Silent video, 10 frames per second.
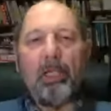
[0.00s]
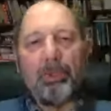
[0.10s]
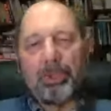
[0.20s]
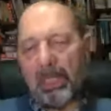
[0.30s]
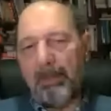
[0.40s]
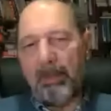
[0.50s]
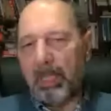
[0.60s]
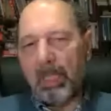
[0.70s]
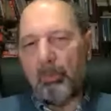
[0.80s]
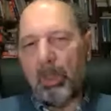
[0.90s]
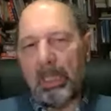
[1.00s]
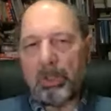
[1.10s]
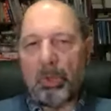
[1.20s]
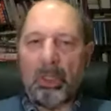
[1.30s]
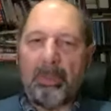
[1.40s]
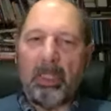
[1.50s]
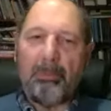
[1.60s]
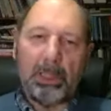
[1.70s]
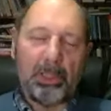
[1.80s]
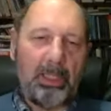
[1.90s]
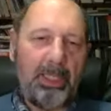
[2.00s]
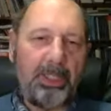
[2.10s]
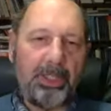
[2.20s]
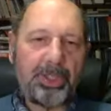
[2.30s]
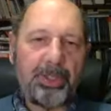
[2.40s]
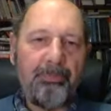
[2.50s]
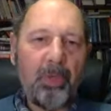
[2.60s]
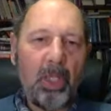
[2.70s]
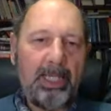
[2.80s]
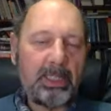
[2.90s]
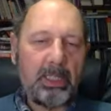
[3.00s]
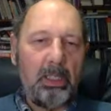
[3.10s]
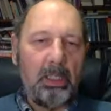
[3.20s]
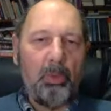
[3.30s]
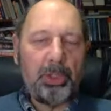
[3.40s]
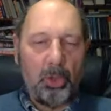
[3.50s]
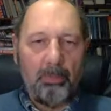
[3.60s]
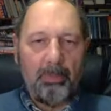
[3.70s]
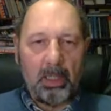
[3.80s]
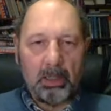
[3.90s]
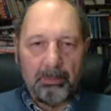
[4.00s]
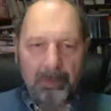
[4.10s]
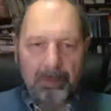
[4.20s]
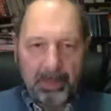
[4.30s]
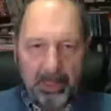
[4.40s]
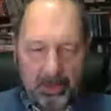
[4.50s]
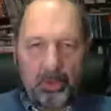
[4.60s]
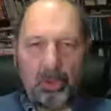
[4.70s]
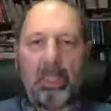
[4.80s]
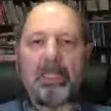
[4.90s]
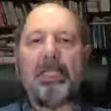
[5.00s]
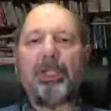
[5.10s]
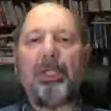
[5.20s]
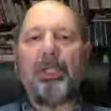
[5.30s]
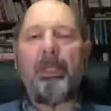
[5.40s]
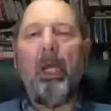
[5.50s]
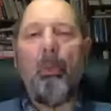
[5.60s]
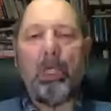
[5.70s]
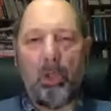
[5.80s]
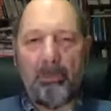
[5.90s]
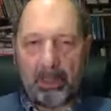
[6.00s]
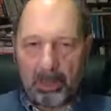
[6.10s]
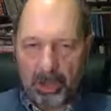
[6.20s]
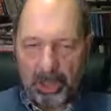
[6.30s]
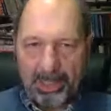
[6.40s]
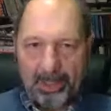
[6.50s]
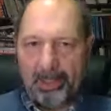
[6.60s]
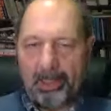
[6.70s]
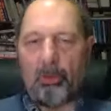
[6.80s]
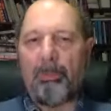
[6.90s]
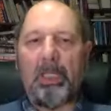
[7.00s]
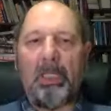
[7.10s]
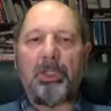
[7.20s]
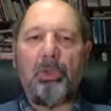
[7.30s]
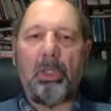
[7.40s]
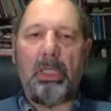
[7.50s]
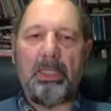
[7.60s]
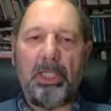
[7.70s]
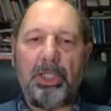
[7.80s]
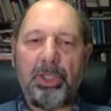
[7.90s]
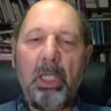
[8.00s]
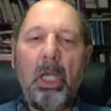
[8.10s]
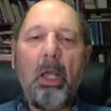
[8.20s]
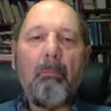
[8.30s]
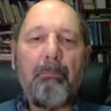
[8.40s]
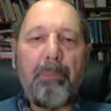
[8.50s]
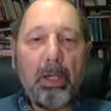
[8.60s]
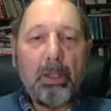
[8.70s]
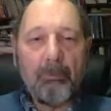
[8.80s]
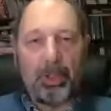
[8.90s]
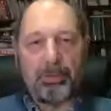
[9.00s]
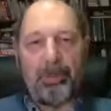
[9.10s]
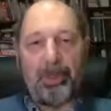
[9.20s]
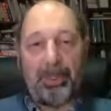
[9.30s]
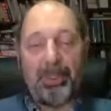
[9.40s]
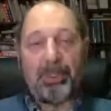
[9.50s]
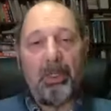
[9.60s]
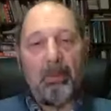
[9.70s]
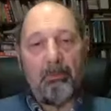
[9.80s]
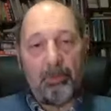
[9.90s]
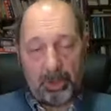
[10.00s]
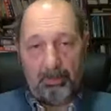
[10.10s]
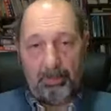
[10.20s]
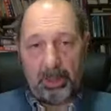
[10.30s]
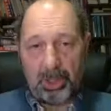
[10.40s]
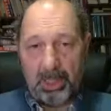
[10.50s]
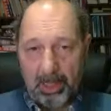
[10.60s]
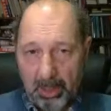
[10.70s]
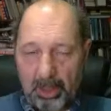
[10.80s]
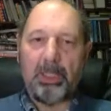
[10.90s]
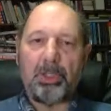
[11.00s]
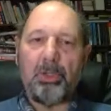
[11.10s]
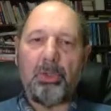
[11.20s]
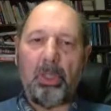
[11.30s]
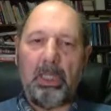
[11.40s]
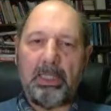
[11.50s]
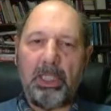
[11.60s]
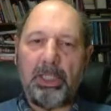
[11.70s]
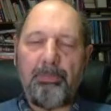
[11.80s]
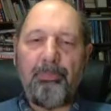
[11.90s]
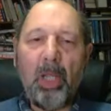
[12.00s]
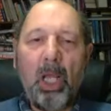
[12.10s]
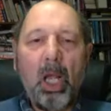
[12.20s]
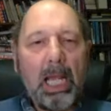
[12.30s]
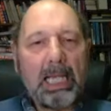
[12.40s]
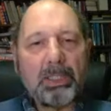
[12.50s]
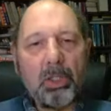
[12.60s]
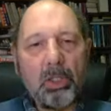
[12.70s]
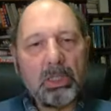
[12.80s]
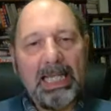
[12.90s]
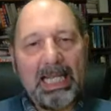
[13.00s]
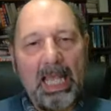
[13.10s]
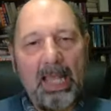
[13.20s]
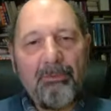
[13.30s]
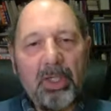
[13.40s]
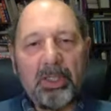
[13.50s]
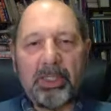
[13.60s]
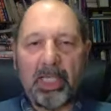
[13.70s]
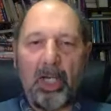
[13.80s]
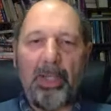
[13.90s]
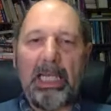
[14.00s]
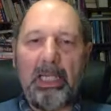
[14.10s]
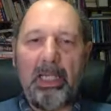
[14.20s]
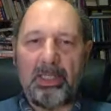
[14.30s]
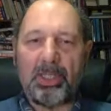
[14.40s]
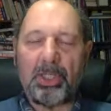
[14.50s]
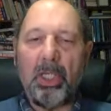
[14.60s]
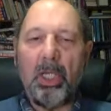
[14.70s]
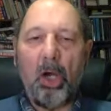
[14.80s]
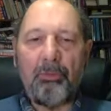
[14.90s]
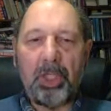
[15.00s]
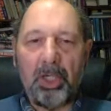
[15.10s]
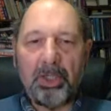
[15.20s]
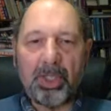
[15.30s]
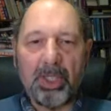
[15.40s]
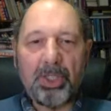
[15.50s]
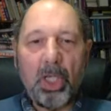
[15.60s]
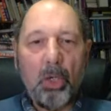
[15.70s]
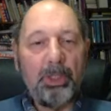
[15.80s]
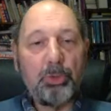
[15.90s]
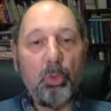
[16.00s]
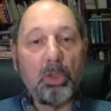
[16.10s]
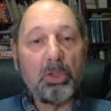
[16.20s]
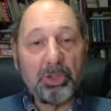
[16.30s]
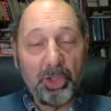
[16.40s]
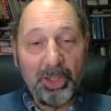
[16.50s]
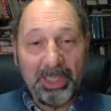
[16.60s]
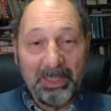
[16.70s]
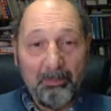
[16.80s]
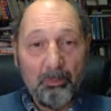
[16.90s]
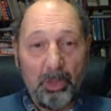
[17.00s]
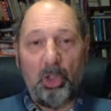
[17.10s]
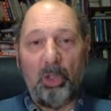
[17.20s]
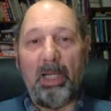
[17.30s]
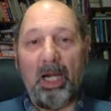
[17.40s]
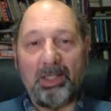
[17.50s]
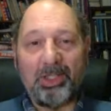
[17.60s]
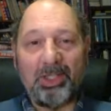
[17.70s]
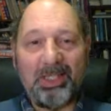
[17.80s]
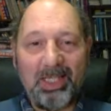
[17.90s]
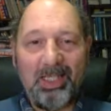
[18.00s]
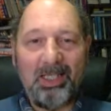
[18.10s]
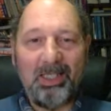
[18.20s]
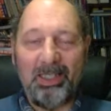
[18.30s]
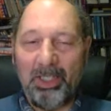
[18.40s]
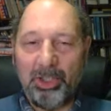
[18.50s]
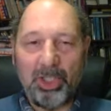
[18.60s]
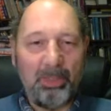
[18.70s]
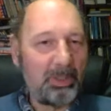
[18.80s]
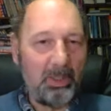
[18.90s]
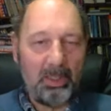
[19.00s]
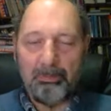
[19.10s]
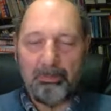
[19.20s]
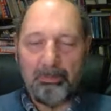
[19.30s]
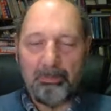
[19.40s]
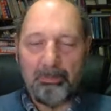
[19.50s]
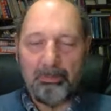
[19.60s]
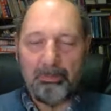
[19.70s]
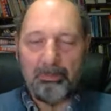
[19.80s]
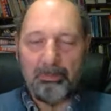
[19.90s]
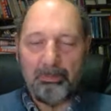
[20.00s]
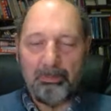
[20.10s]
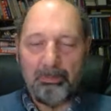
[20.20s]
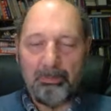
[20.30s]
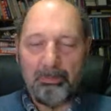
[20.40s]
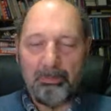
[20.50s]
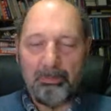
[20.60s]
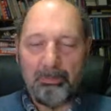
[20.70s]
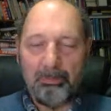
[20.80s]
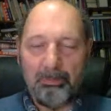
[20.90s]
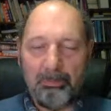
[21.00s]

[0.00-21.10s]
Uh, when I talk about a political East, it's you know we're talking about the BRICS organization, we're talking about the Shanghai Cooperation Organization. Both of those bodies, for example, a Shanghai Cooperation Organization, has got an ever growing list of countries which want to join. We're talking about Argentina, Egypt, and possibly, and many, many more.